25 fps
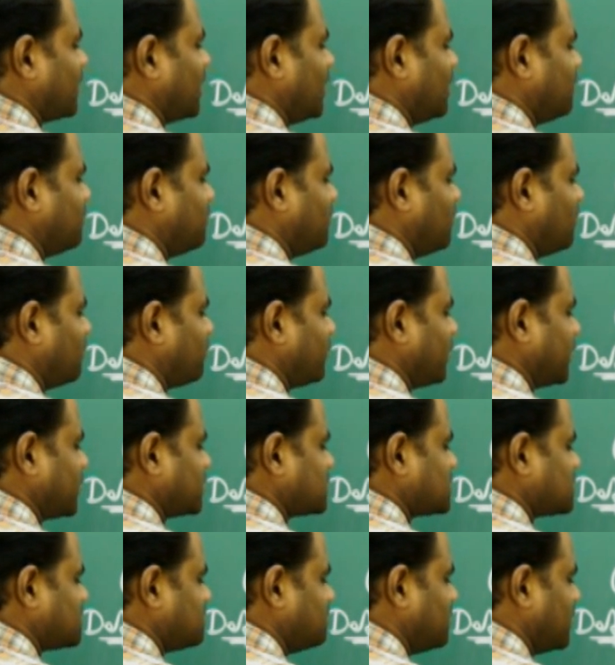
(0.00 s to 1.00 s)
f of
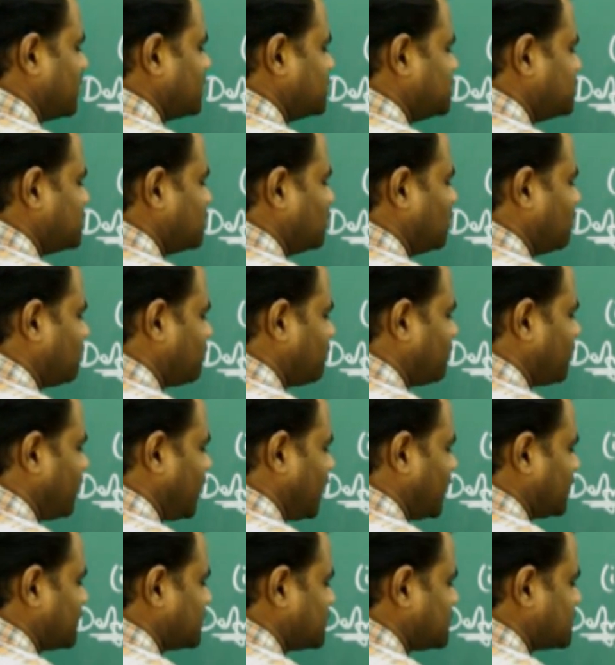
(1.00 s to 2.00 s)
x by g of
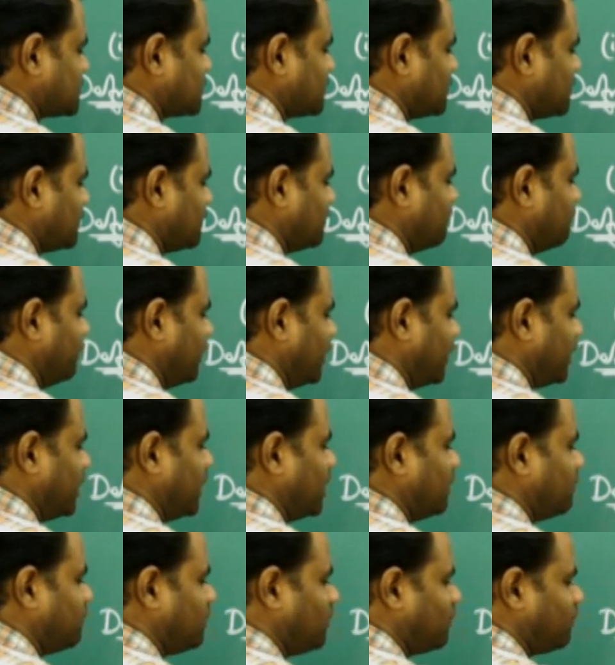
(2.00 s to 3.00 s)
x, where
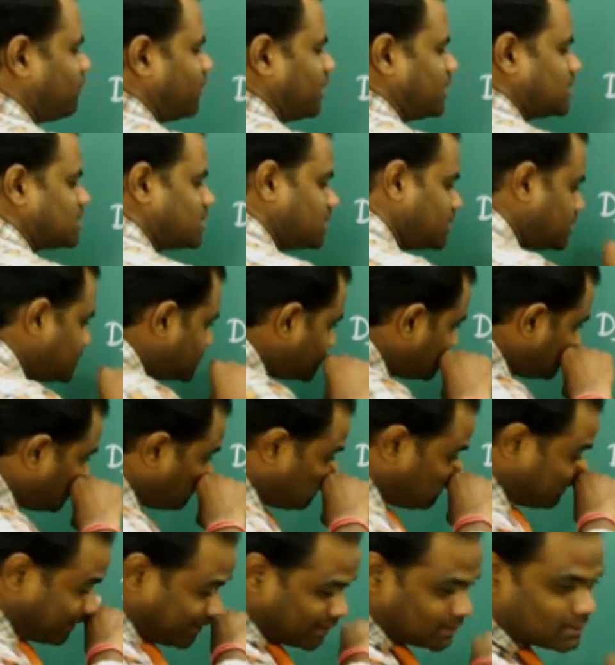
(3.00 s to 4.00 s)
f of x and g
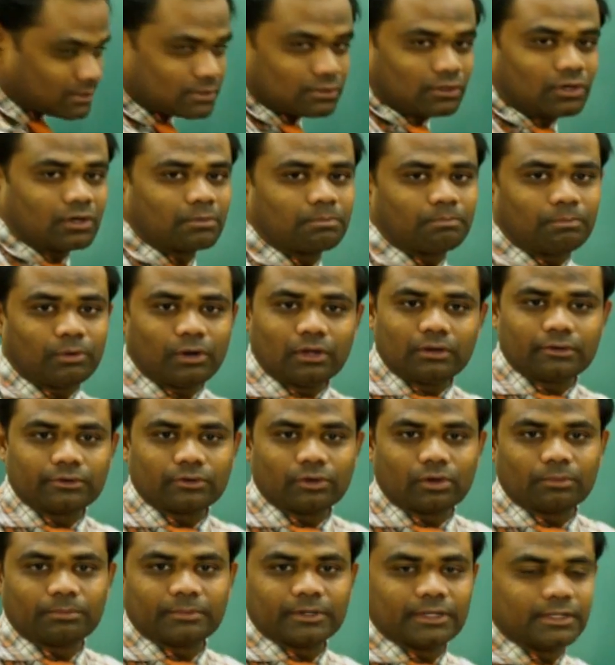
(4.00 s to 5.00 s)
of x are
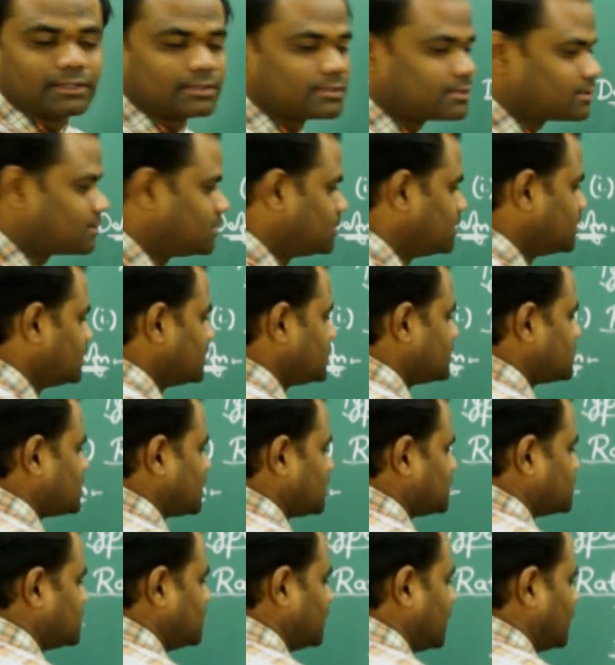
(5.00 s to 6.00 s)
polynomials
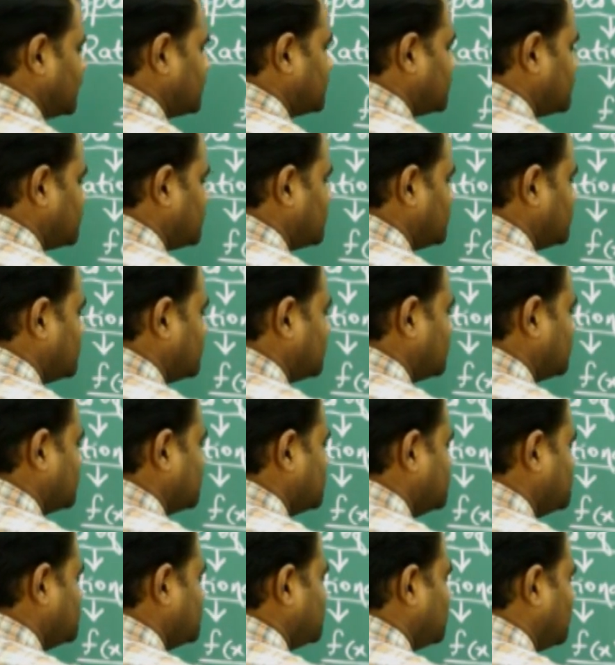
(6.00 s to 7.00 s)
such that
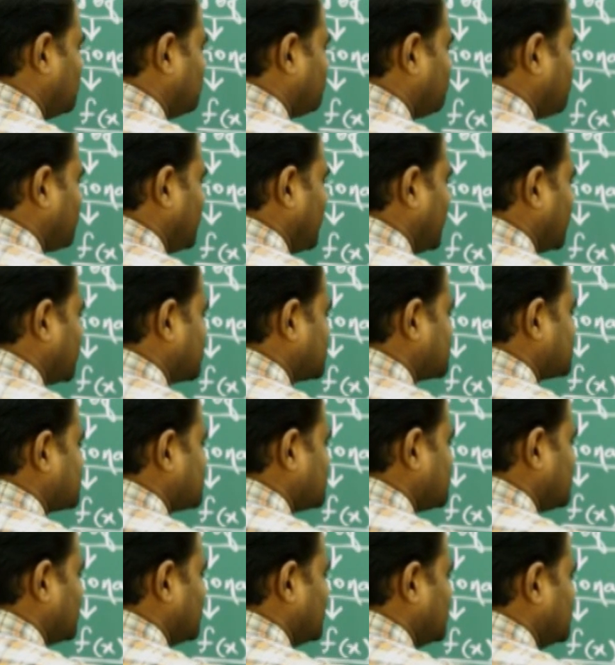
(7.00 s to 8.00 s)
g of
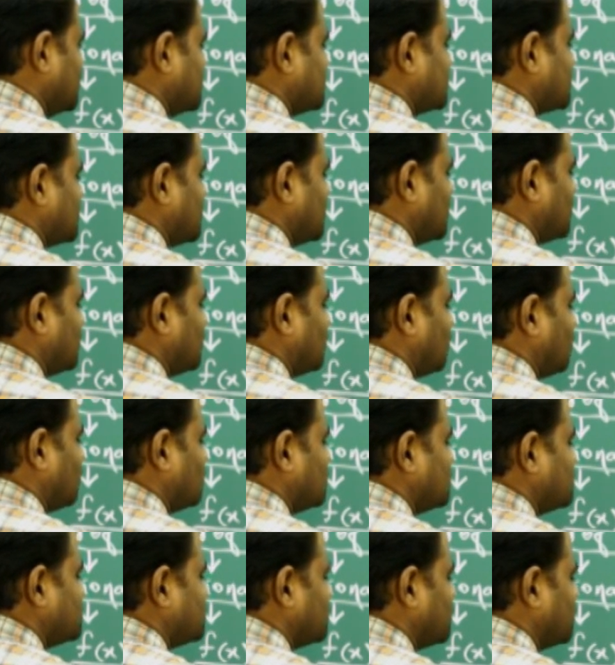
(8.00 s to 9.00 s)
x is a
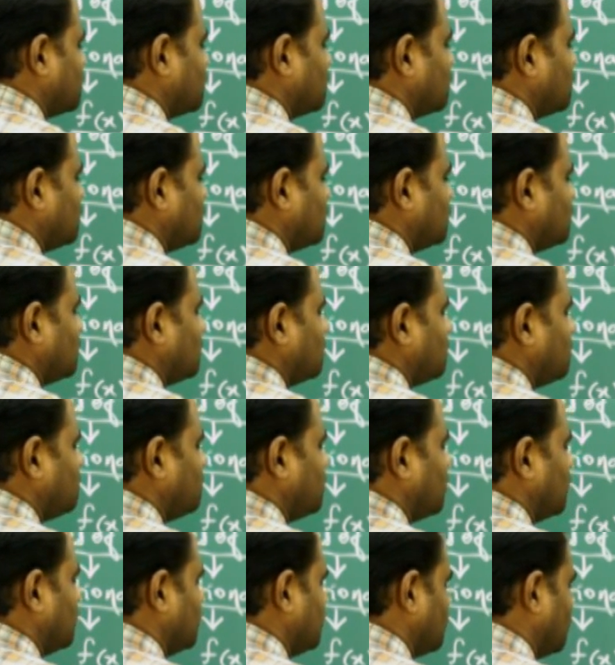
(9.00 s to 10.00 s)
non-zero
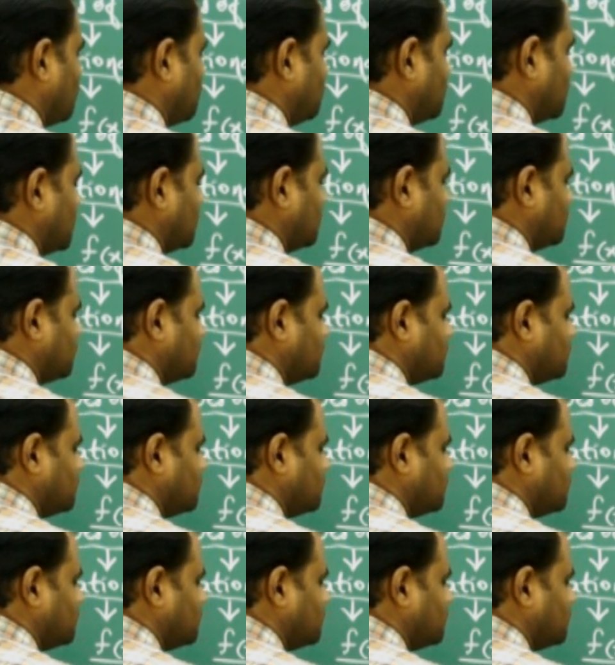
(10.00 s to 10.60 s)
polynomial.